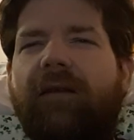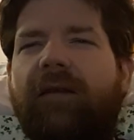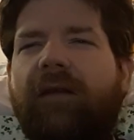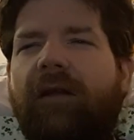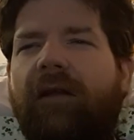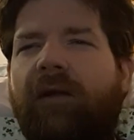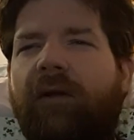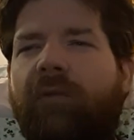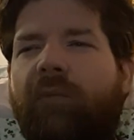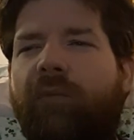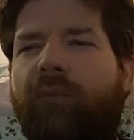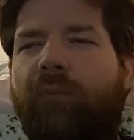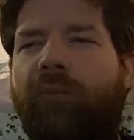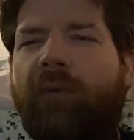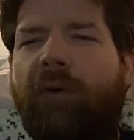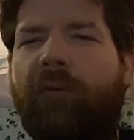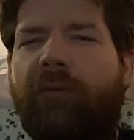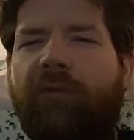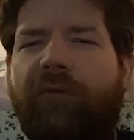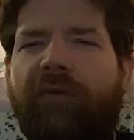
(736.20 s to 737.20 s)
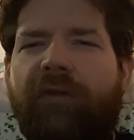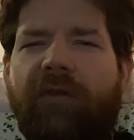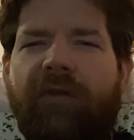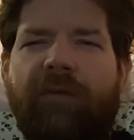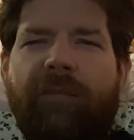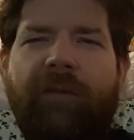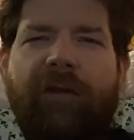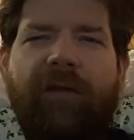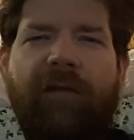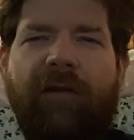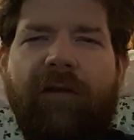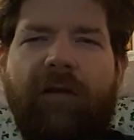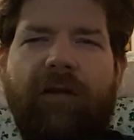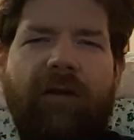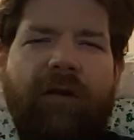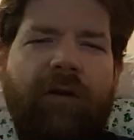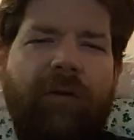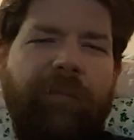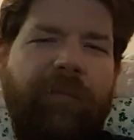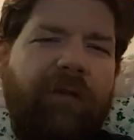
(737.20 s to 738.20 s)
Like, what was he expecting?
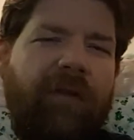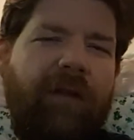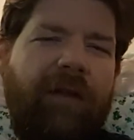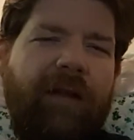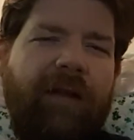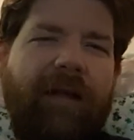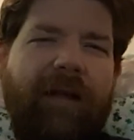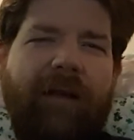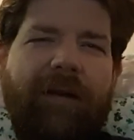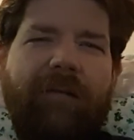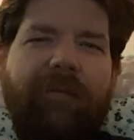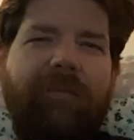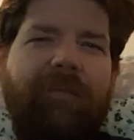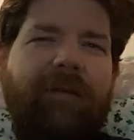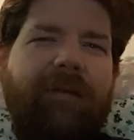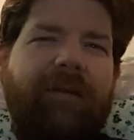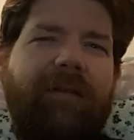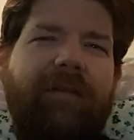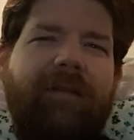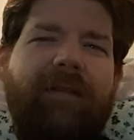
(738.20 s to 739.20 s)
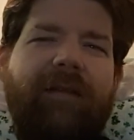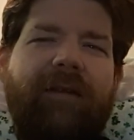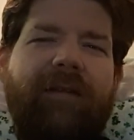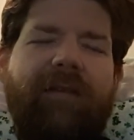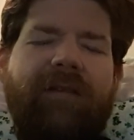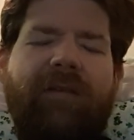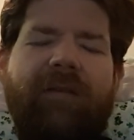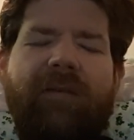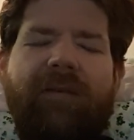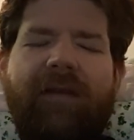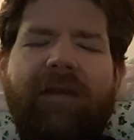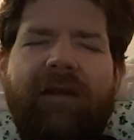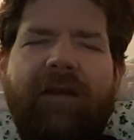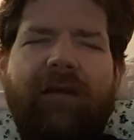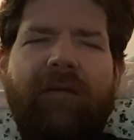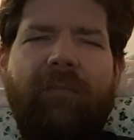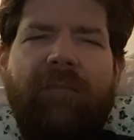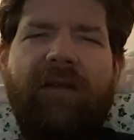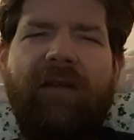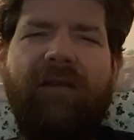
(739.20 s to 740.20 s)
You know what I'm saying? Like, that
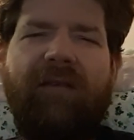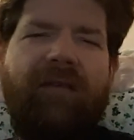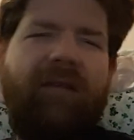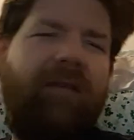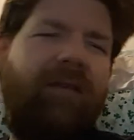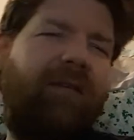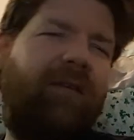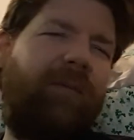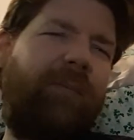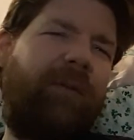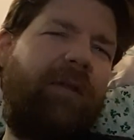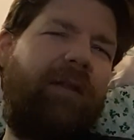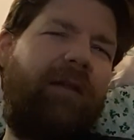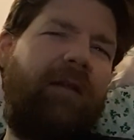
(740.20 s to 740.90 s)
didn't make sense to me.